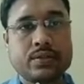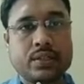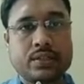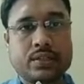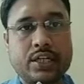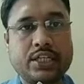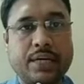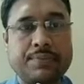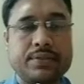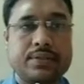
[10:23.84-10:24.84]
3
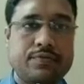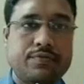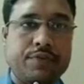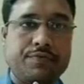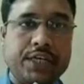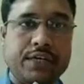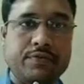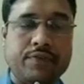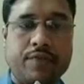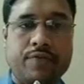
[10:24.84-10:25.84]
times 15,
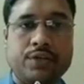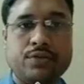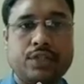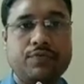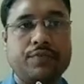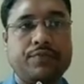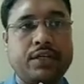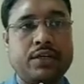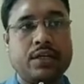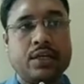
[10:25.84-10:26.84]
5 into 3
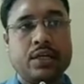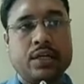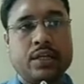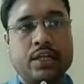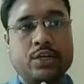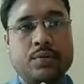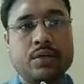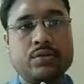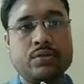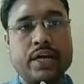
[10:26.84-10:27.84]
15, then you will
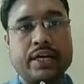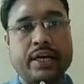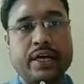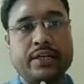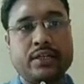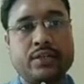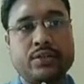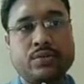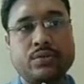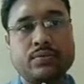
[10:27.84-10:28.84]
do that 8
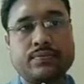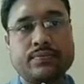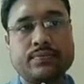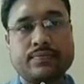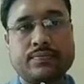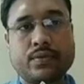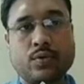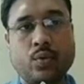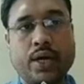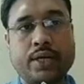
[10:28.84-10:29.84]
into
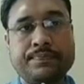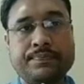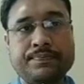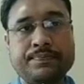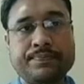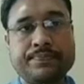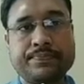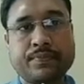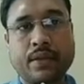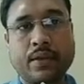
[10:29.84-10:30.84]
1.
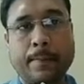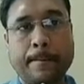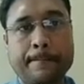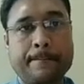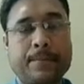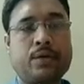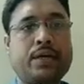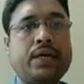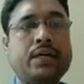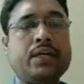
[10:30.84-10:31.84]

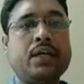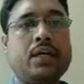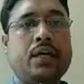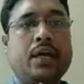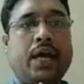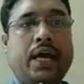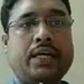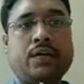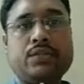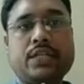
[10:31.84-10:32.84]
Okay, and
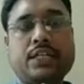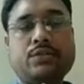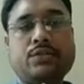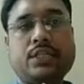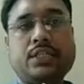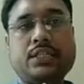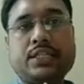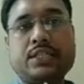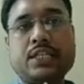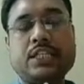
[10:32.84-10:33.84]
downside you see
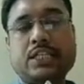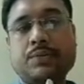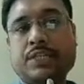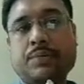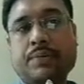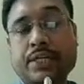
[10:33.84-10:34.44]
16 is divisible in